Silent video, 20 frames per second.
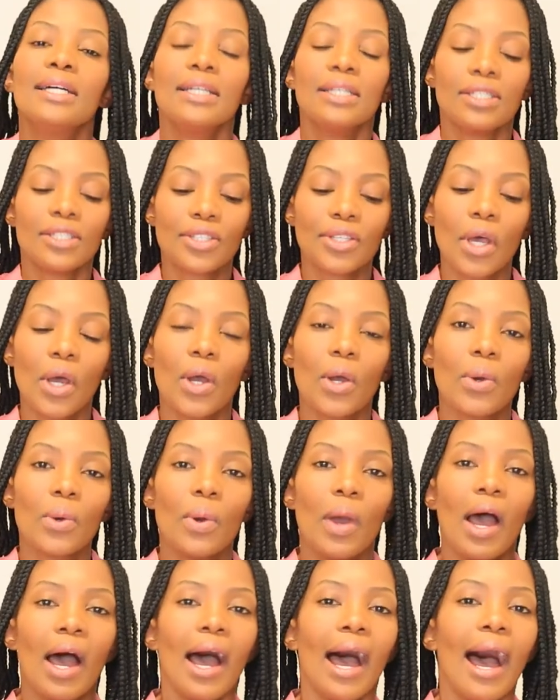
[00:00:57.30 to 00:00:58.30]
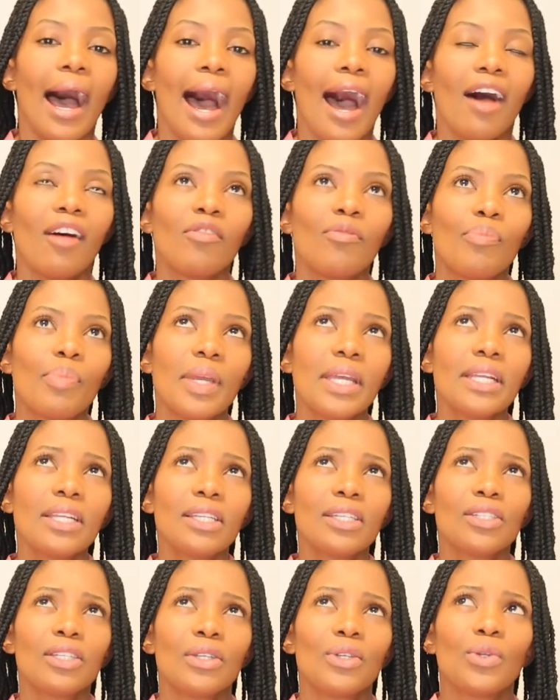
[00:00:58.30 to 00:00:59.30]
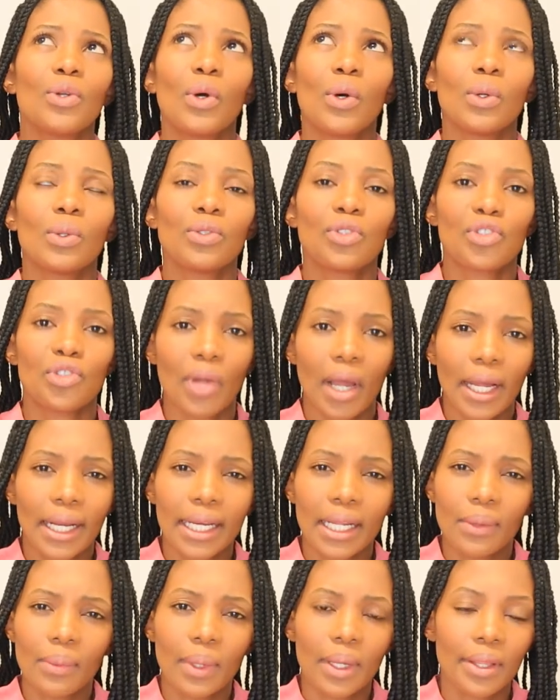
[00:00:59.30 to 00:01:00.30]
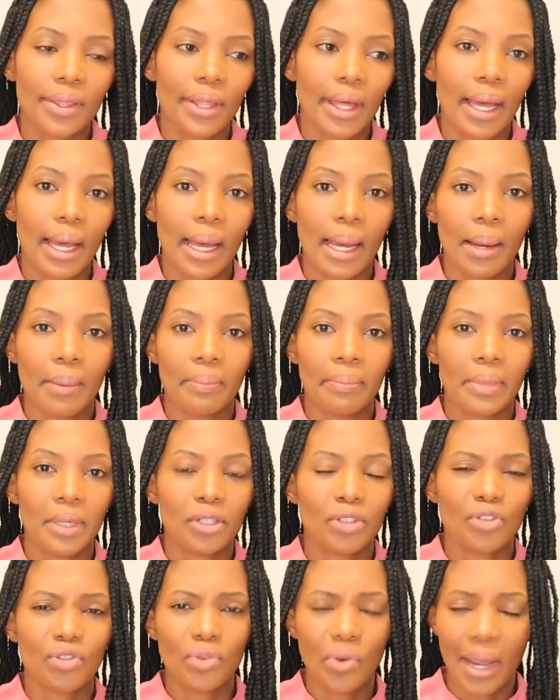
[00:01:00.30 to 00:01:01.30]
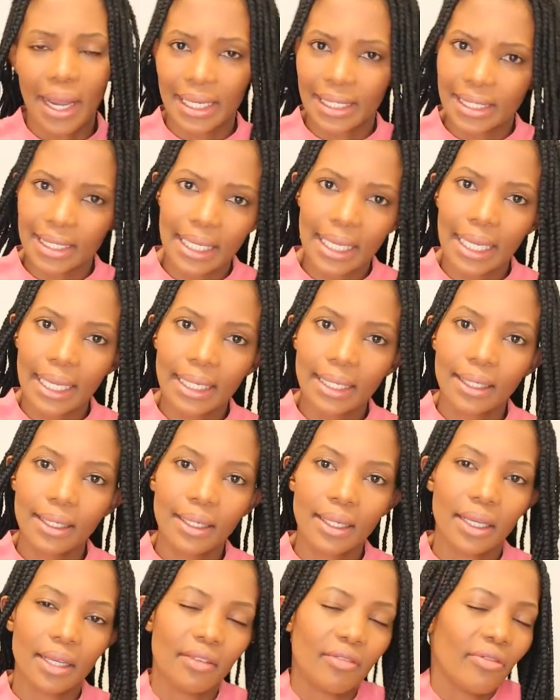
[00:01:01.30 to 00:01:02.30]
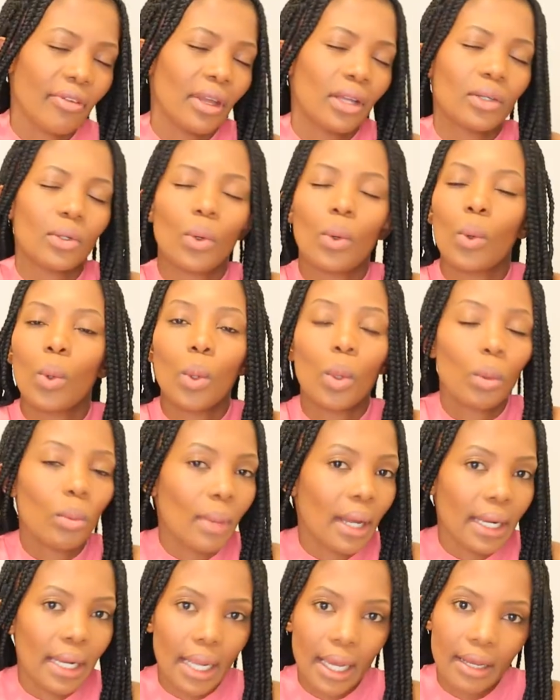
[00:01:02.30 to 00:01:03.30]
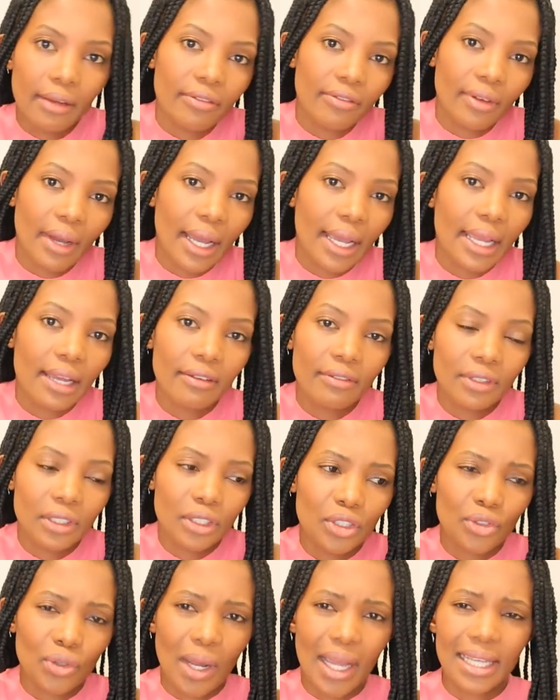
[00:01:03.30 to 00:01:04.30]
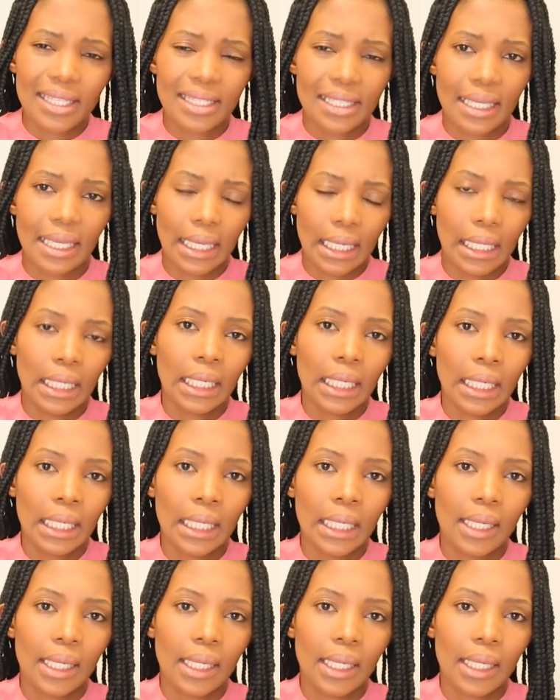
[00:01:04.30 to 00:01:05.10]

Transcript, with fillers: So I've been, you know, struggling with um, dry skin. In fact, all my life I have dry skin.